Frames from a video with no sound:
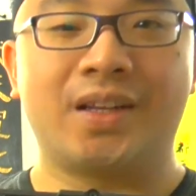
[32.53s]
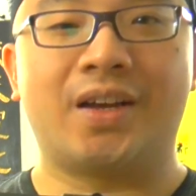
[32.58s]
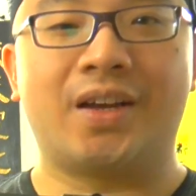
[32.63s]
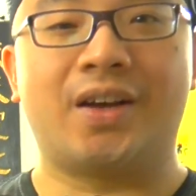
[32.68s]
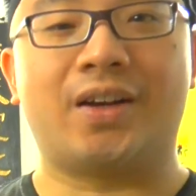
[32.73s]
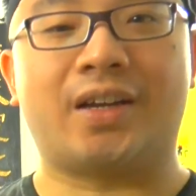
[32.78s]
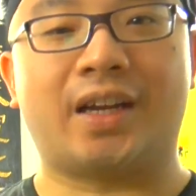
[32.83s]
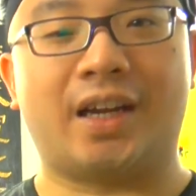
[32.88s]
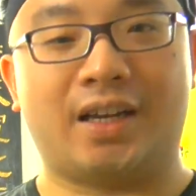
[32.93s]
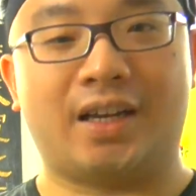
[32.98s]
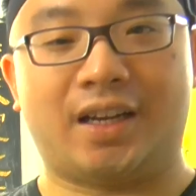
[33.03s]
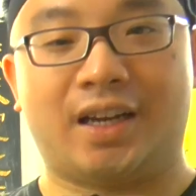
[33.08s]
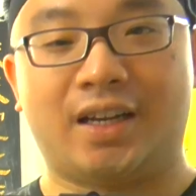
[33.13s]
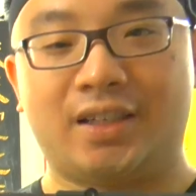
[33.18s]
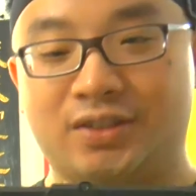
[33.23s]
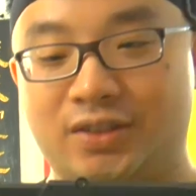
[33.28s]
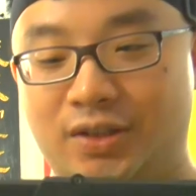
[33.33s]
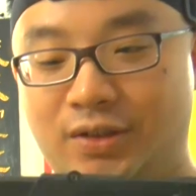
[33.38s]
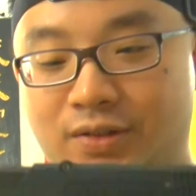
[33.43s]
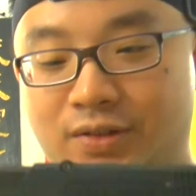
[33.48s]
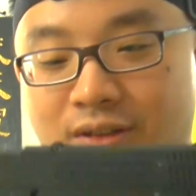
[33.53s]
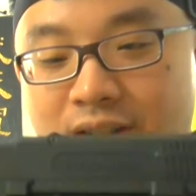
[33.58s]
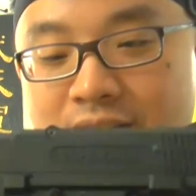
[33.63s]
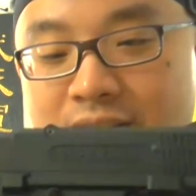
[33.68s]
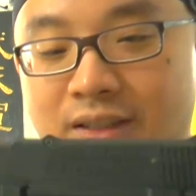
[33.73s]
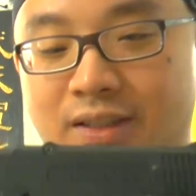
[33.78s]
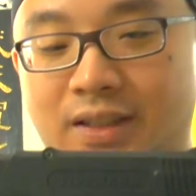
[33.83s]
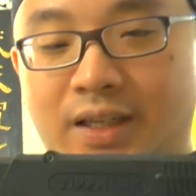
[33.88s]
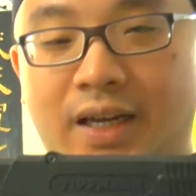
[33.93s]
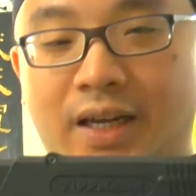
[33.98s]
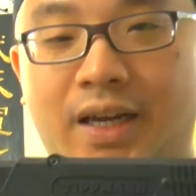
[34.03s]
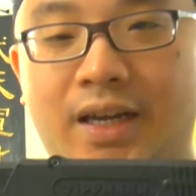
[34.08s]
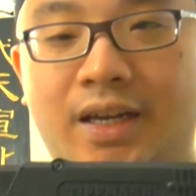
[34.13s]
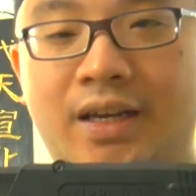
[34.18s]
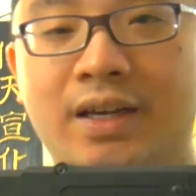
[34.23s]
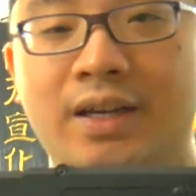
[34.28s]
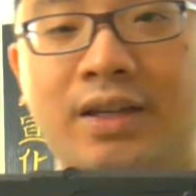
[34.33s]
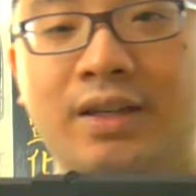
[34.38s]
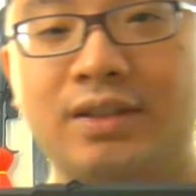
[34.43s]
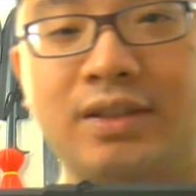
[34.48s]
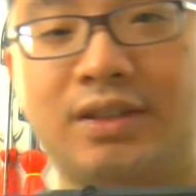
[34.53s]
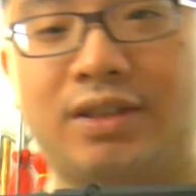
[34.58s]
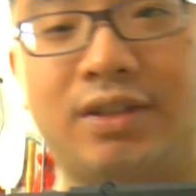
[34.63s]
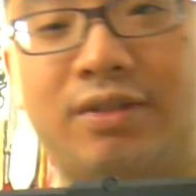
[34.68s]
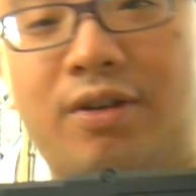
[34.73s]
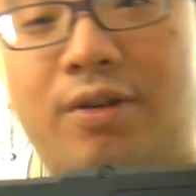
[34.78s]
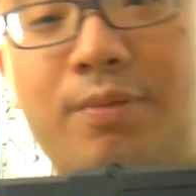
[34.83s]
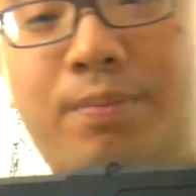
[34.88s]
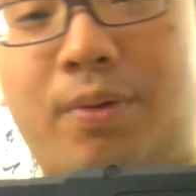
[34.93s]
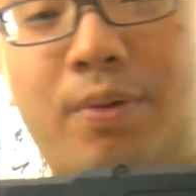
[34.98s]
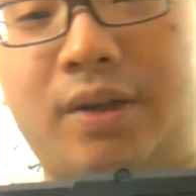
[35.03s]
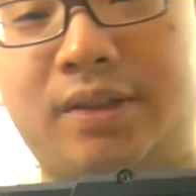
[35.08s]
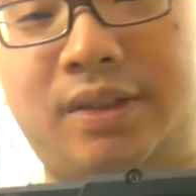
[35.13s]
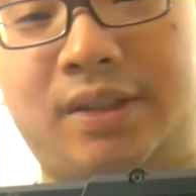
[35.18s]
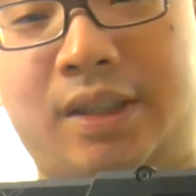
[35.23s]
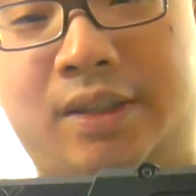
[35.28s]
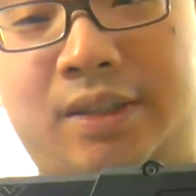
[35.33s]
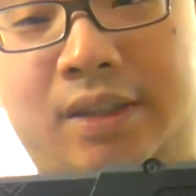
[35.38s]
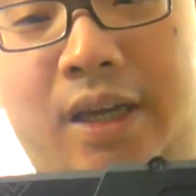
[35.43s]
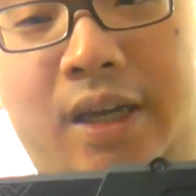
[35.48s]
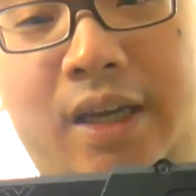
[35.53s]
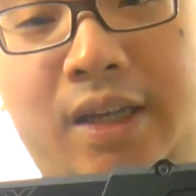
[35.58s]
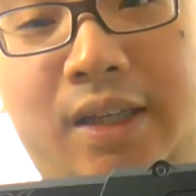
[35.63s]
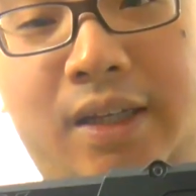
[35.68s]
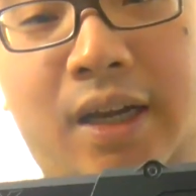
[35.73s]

Okay guys, so this is a 0.68